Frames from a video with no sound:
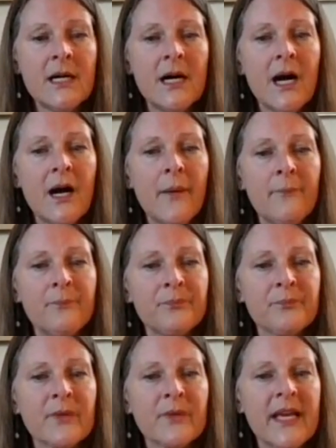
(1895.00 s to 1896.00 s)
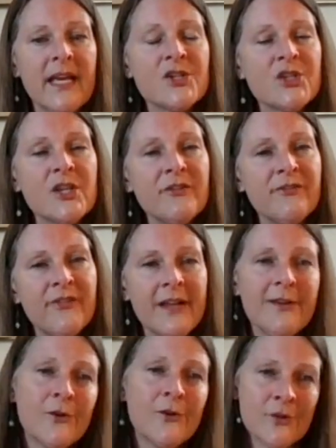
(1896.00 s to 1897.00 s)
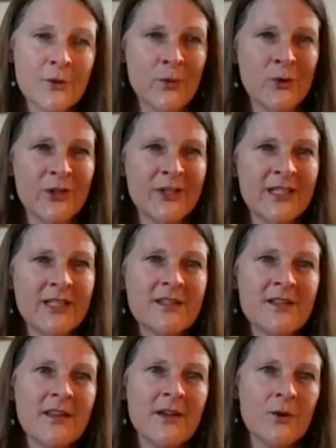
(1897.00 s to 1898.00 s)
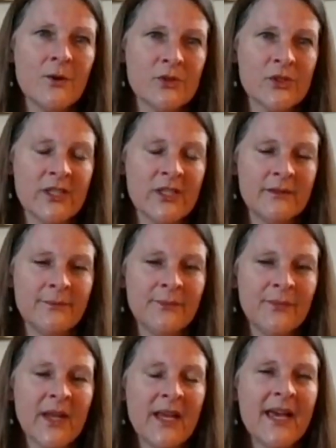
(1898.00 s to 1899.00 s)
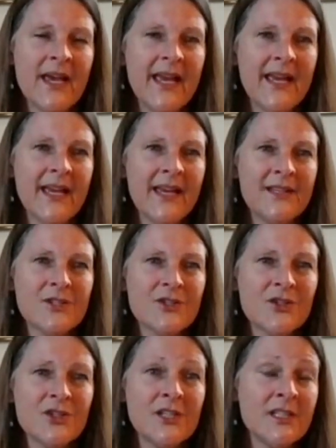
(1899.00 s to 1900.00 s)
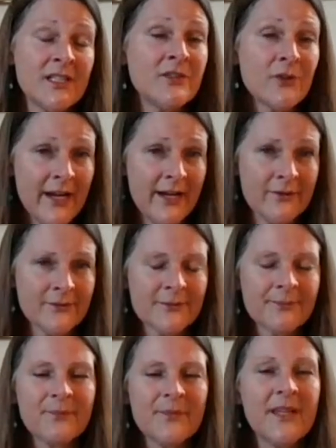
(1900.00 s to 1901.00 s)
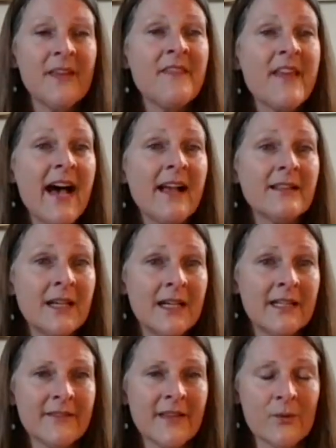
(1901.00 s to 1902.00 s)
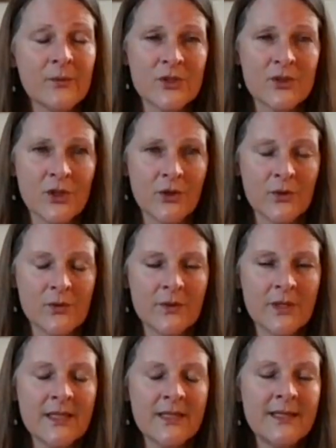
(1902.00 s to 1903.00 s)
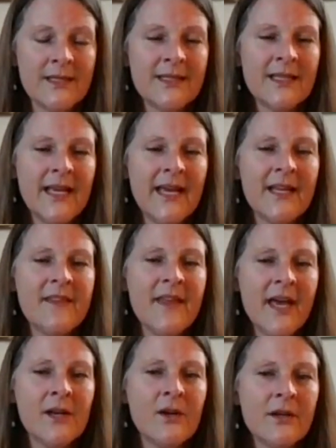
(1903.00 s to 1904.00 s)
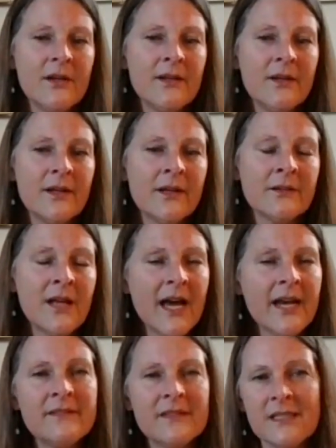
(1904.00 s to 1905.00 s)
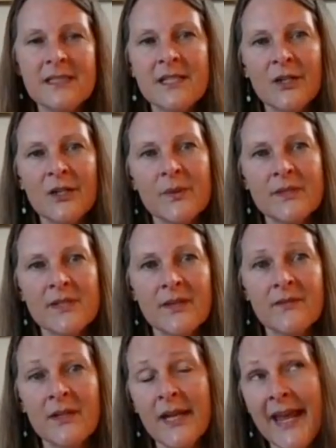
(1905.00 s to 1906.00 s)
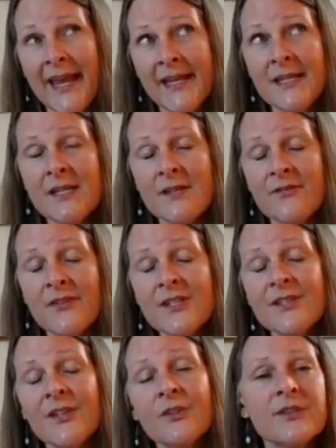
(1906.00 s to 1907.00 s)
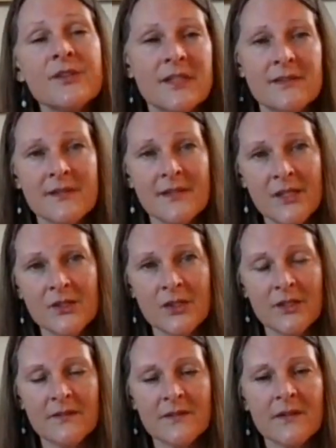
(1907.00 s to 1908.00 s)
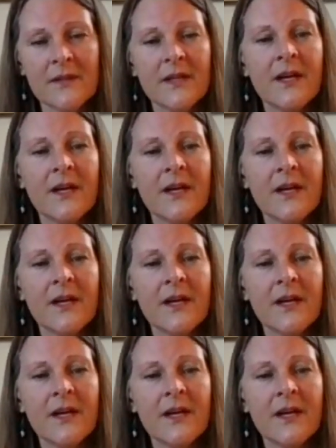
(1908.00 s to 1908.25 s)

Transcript: And she fell overboard into the ocean, and she did drown in that life that was shown. And then a lot of detail was given and physical sensations